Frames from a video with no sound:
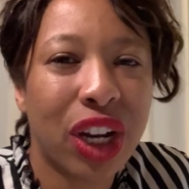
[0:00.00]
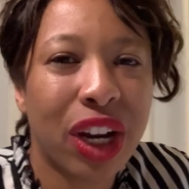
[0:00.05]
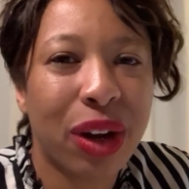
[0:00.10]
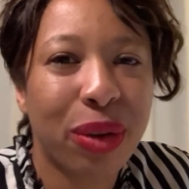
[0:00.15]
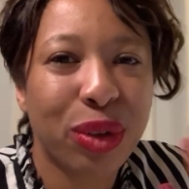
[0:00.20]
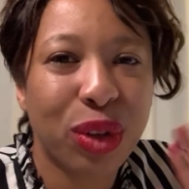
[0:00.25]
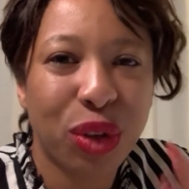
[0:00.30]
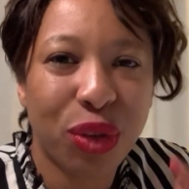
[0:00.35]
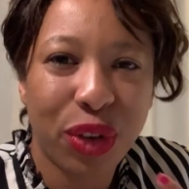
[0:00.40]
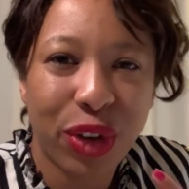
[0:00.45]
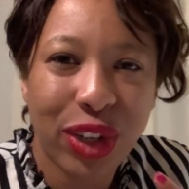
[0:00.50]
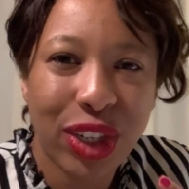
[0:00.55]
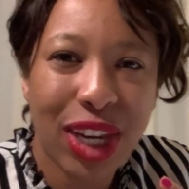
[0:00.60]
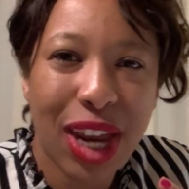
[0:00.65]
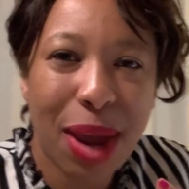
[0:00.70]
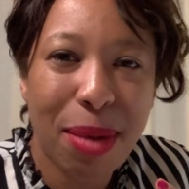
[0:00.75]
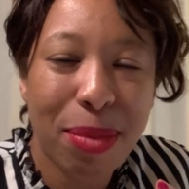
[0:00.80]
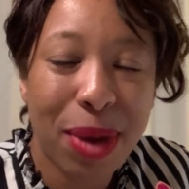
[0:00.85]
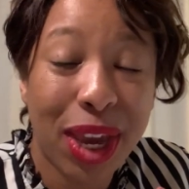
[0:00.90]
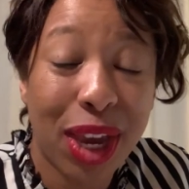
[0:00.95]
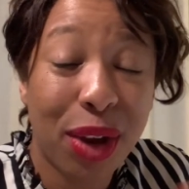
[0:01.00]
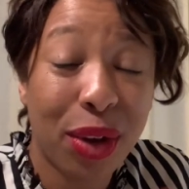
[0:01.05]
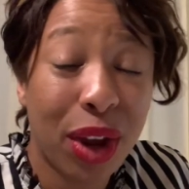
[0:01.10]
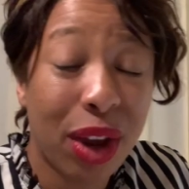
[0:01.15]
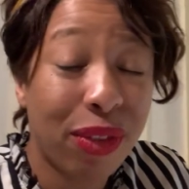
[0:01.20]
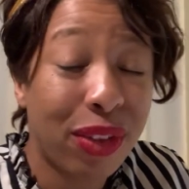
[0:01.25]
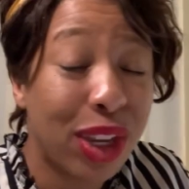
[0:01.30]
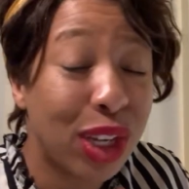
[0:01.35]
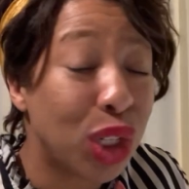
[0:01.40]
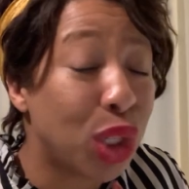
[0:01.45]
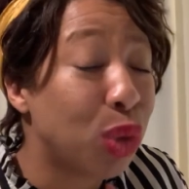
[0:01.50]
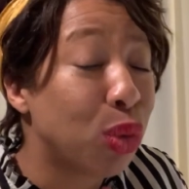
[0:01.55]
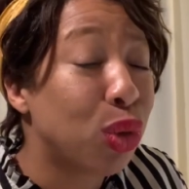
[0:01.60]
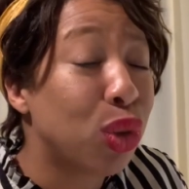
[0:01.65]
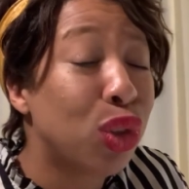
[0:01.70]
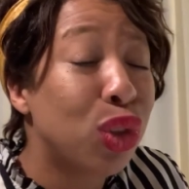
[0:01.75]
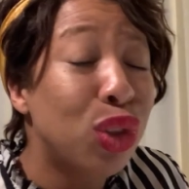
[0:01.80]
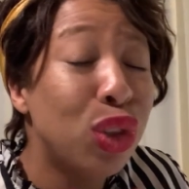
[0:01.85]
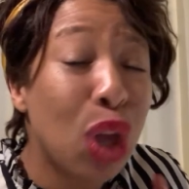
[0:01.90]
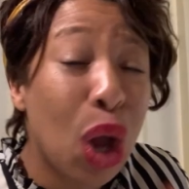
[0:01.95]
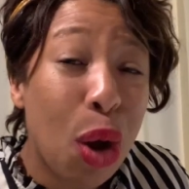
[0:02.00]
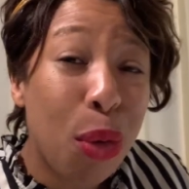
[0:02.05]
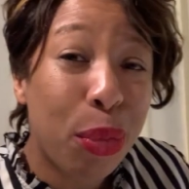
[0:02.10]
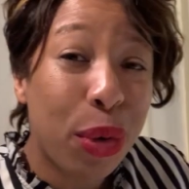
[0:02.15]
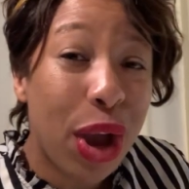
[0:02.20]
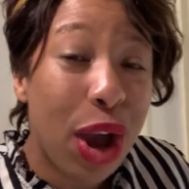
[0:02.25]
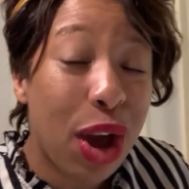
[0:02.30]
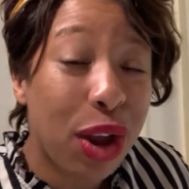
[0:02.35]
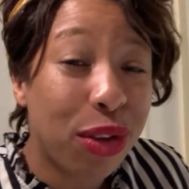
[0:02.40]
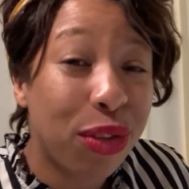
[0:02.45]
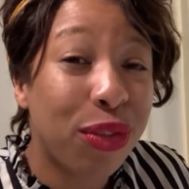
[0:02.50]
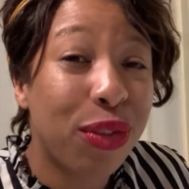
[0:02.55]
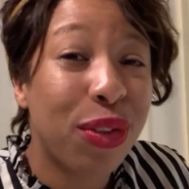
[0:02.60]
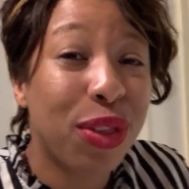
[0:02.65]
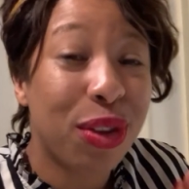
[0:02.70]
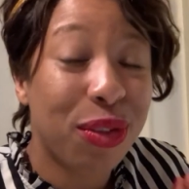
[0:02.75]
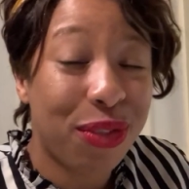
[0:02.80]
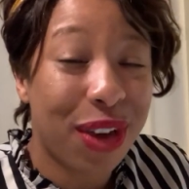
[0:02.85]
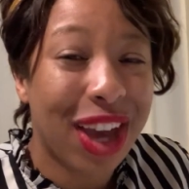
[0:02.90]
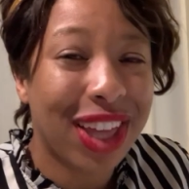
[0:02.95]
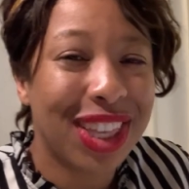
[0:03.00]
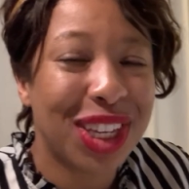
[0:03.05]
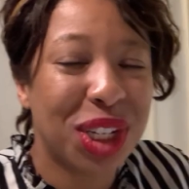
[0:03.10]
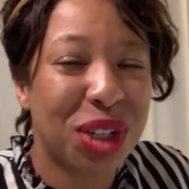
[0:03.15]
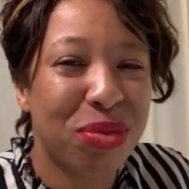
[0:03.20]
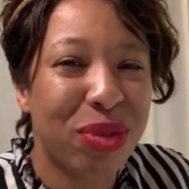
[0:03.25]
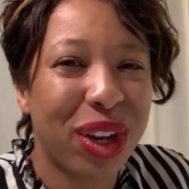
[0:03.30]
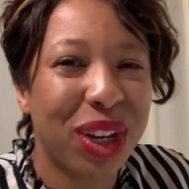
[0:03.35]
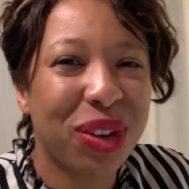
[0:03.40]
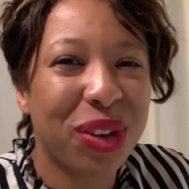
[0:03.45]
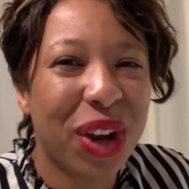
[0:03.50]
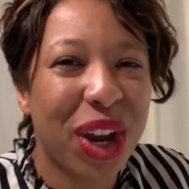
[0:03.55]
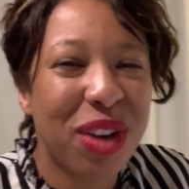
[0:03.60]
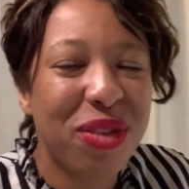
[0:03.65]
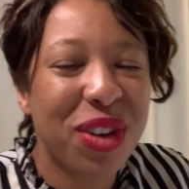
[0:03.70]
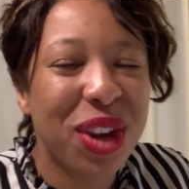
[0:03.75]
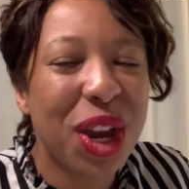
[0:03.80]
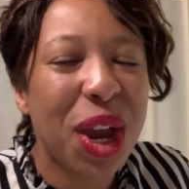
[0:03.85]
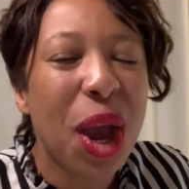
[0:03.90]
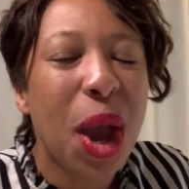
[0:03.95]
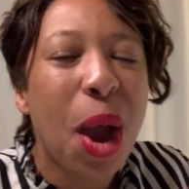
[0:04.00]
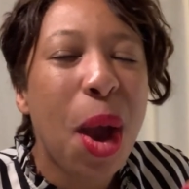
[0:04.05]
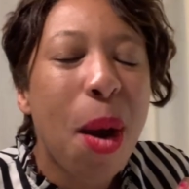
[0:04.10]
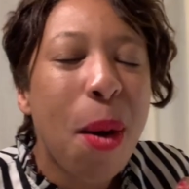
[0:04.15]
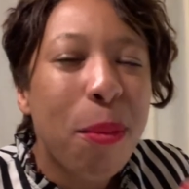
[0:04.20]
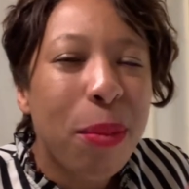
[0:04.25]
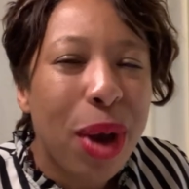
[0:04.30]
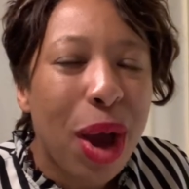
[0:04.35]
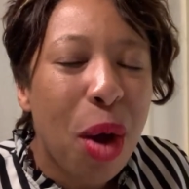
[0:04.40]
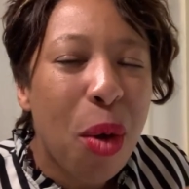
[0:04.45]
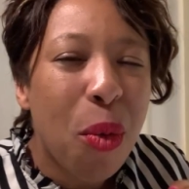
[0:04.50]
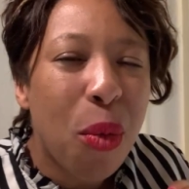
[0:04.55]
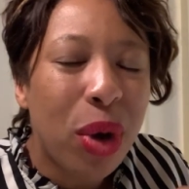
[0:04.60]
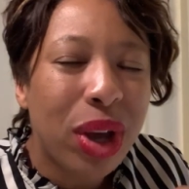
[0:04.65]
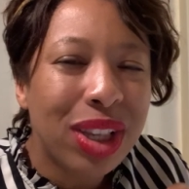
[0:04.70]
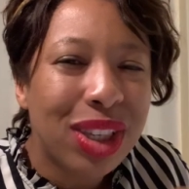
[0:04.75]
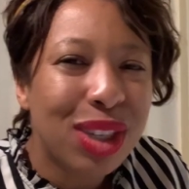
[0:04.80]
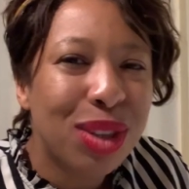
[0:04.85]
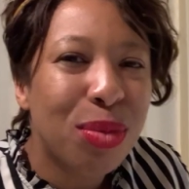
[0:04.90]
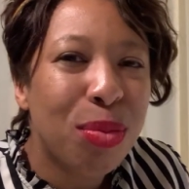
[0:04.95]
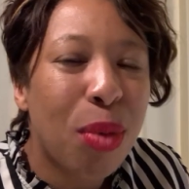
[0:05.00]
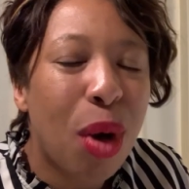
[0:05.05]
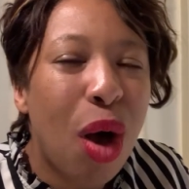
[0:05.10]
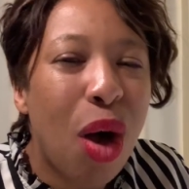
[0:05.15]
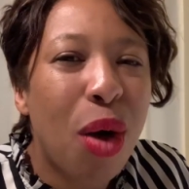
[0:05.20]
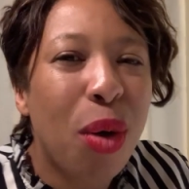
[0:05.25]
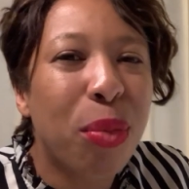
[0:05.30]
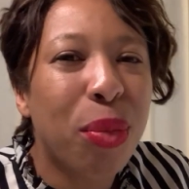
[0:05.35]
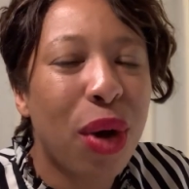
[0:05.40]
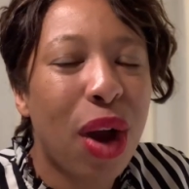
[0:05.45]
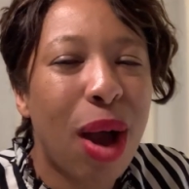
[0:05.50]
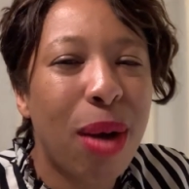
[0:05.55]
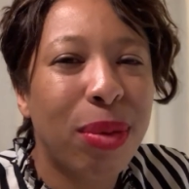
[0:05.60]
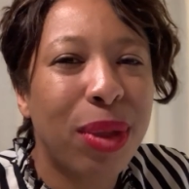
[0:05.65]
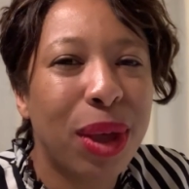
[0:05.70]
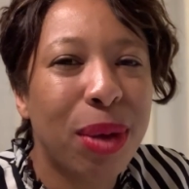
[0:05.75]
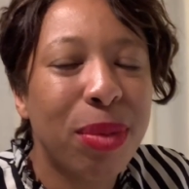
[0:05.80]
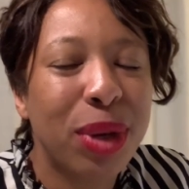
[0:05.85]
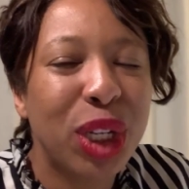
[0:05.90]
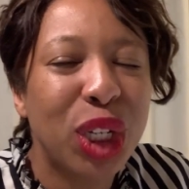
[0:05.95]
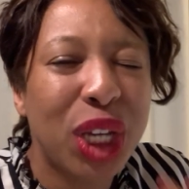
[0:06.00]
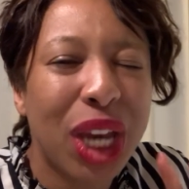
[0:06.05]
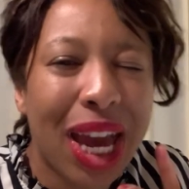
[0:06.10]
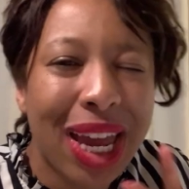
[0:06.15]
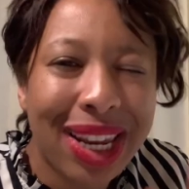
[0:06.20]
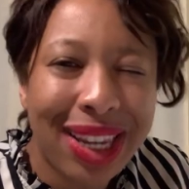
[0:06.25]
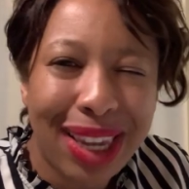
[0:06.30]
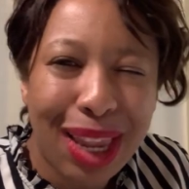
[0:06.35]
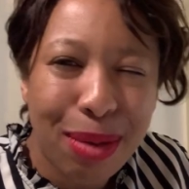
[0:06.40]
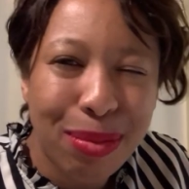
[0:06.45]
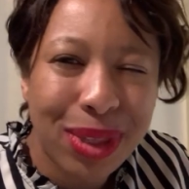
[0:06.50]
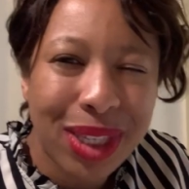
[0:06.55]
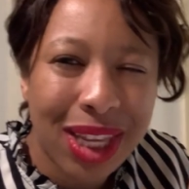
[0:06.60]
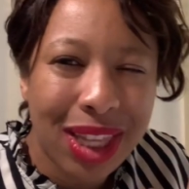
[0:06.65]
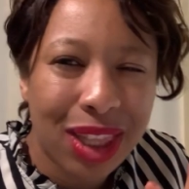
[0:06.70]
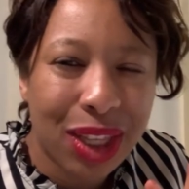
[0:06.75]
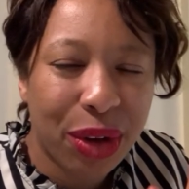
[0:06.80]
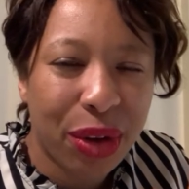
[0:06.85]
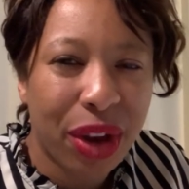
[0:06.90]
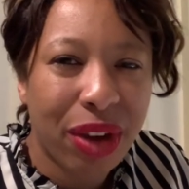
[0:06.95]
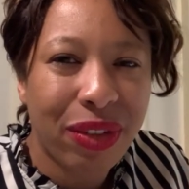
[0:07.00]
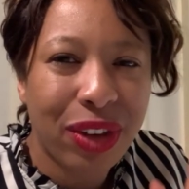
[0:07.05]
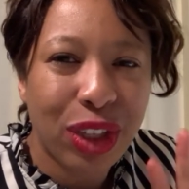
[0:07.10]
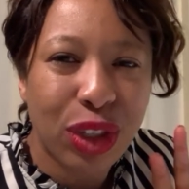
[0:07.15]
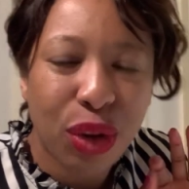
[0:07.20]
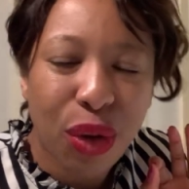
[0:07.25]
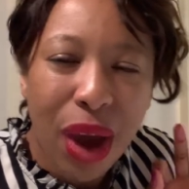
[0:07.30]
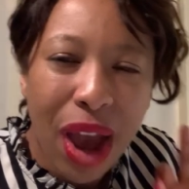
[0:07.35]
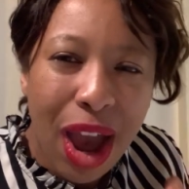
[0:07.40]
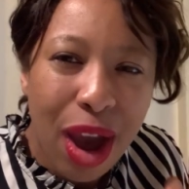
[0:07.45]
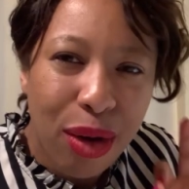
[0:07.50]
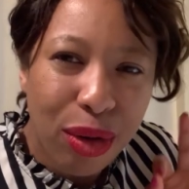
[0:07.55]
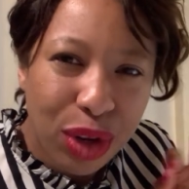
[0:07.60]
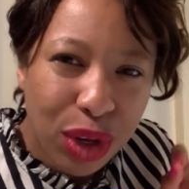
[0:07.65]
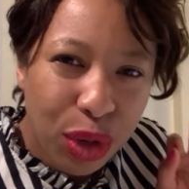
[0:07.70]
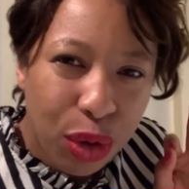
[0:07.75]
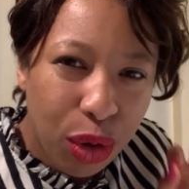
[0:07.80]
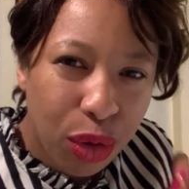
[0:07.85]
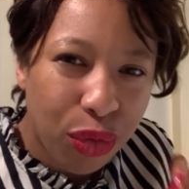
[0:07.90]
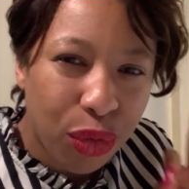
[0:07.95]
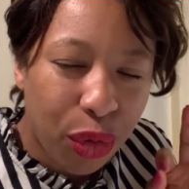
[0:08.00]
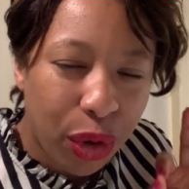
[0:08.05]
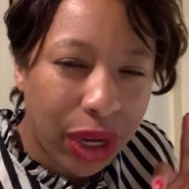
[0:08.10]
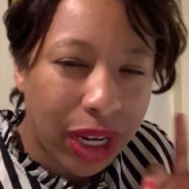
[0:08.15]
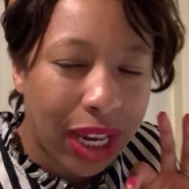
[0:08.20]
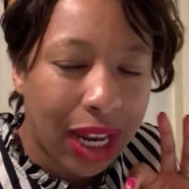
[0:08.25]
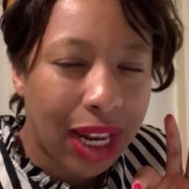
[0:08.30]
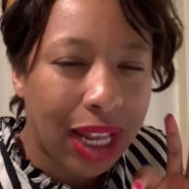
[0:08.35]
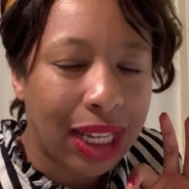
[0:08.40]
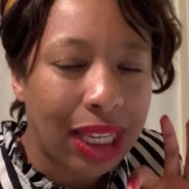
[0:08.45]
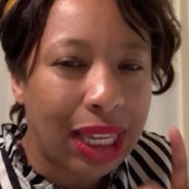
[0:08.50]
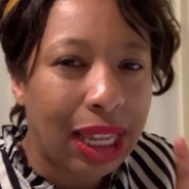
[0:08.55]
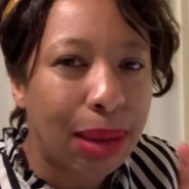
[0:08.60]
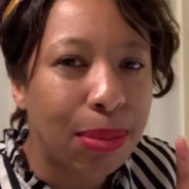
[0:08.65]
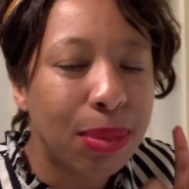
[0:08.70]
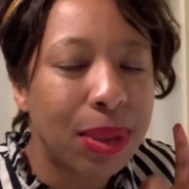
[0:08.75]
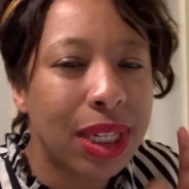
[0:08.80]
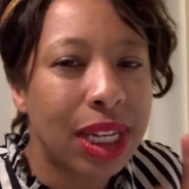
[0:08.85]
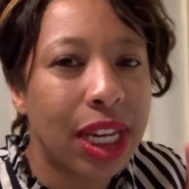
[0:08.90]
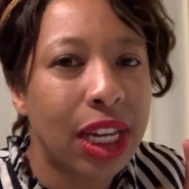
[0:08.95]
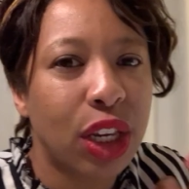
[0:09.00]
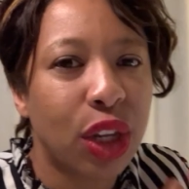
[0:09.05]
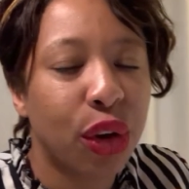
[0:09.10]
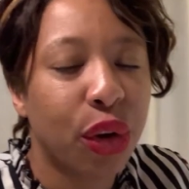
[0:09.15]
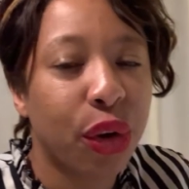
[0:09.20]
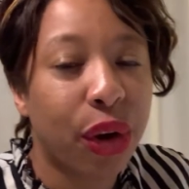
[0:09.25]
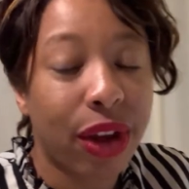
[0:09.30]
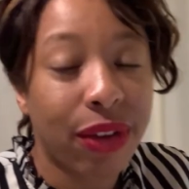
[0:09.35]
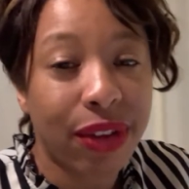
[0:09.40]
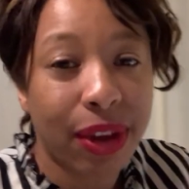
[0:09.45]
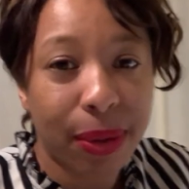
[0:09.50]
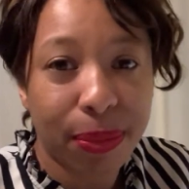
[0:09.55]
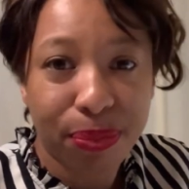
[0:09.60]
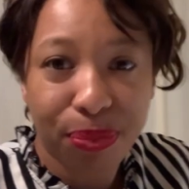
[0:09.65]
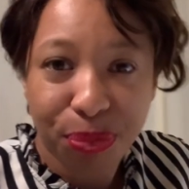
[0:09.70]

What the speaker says: It was her first time making gravy, and she was so proud of the fact that she made gravy, but one small problem, she had lumps in the gravy. So how do you avoid getting lumps in your gravy?